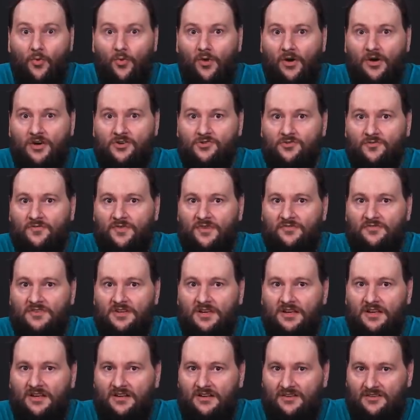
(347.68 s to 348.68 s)

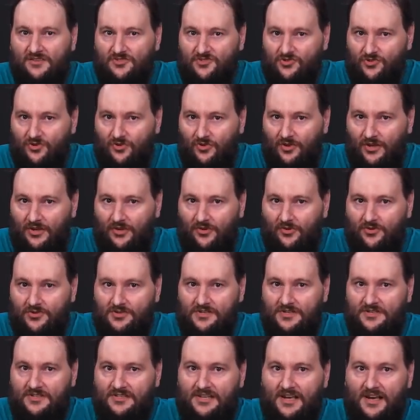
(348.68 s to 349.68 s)
150 industry
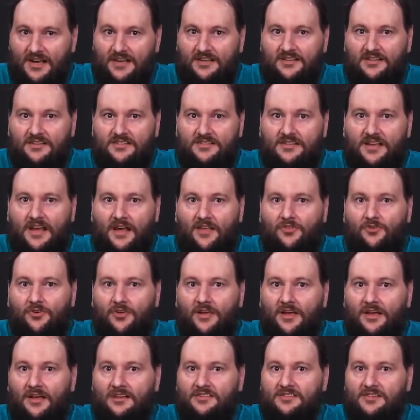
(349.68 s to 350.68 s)
leaders and scientists
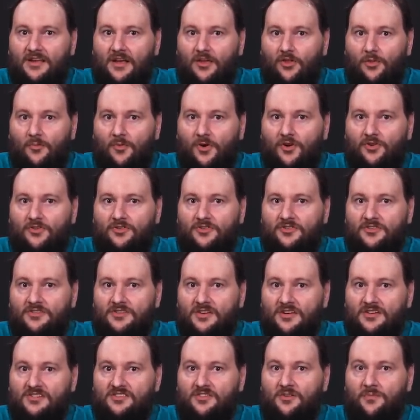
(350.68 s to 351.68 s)
gathered at Asilomar to
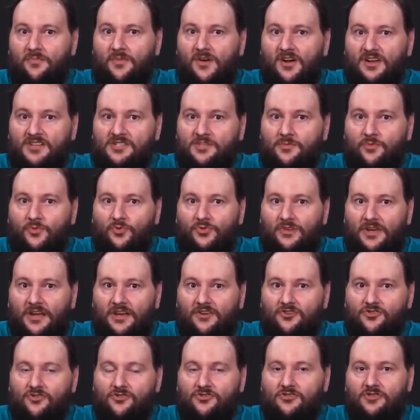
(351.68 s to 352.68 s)
discuss the possible
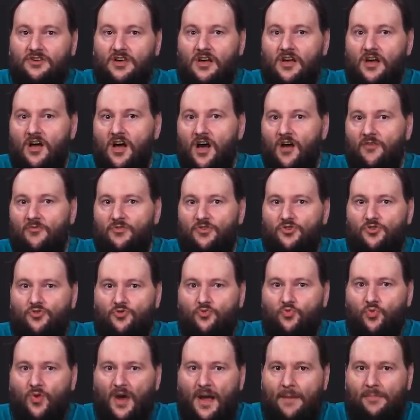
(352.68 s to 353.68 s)
dangers of a
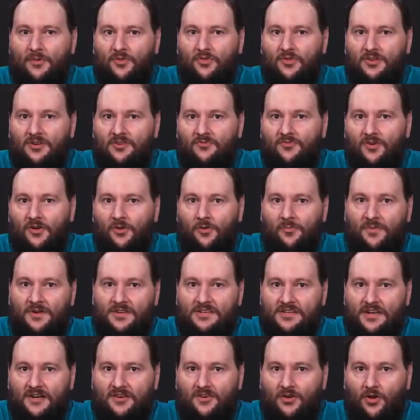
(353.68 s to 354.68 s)
new rapidly
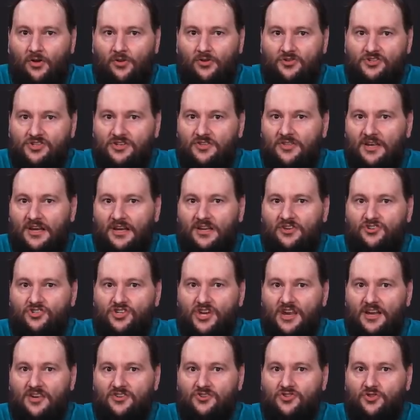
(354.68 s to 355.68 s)
developing technology that could
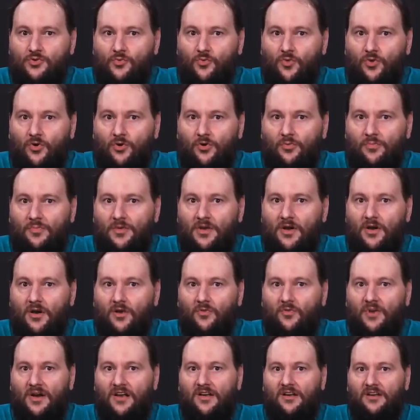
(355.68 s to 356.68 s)
change the world
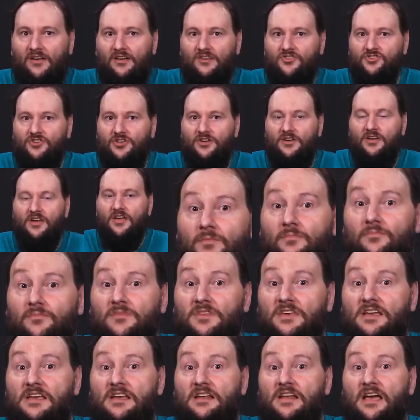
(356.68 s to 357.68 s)
beyond recognition:
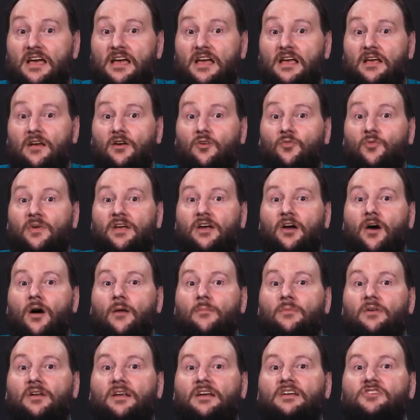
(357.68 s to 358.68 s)
DNA
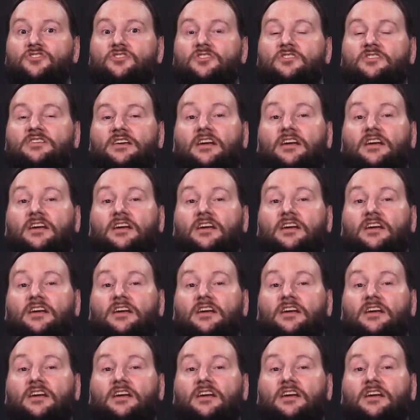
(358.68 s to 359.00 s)
recombination